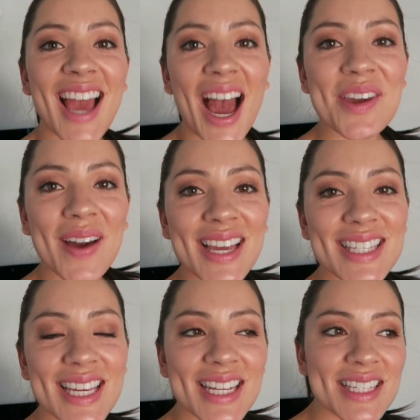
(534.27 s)
Hi, you guys.
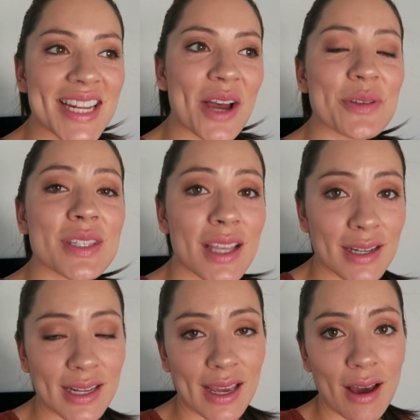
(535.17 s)
It is now
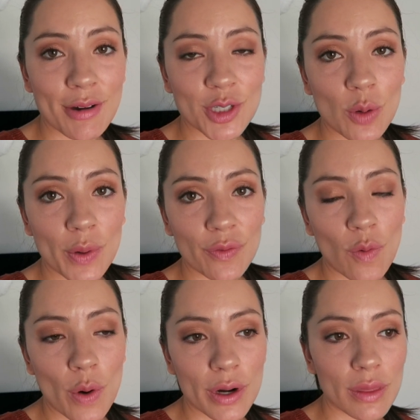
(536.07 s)
Sunday, October
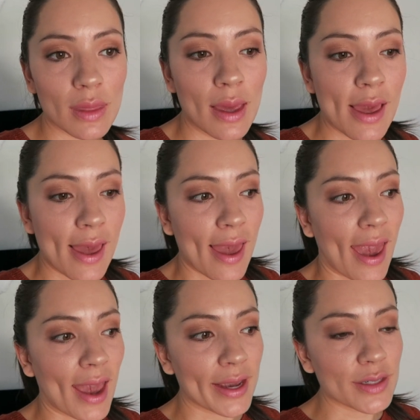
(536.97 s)
4th.
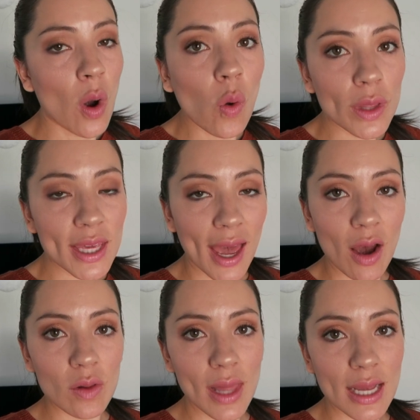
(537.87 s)
And holy
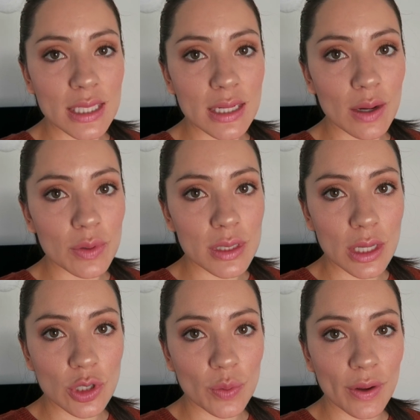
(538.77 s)
cow, last night was
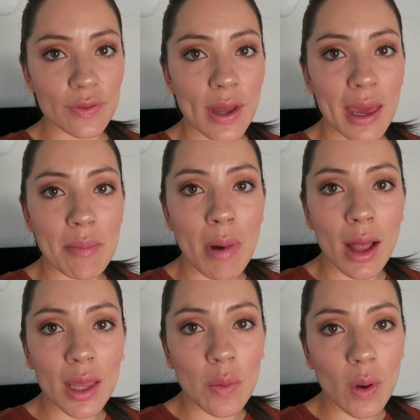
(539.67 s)
such a rough night.
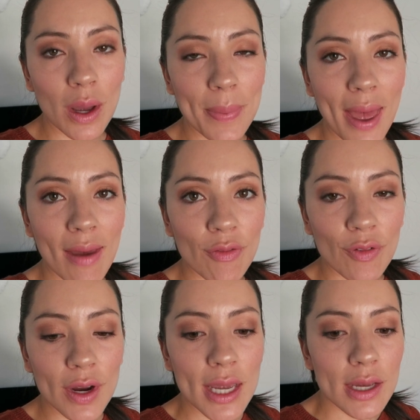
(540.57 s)
Molly woke up
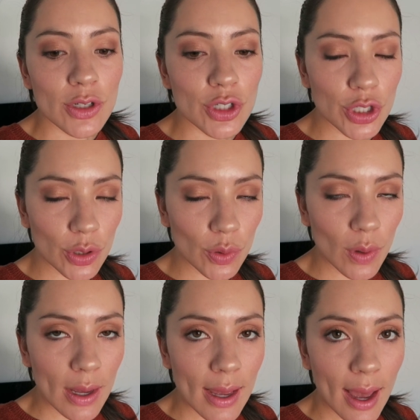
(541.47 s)
every
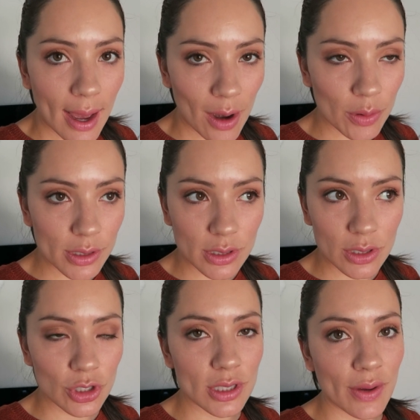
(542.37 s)
two hours.
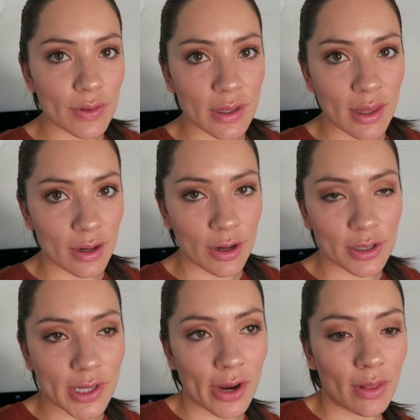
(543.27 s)
She's never done that in her
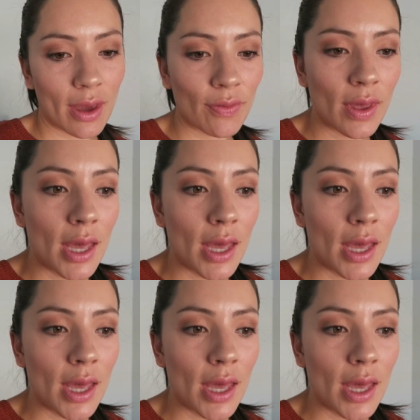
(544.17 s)
entire life.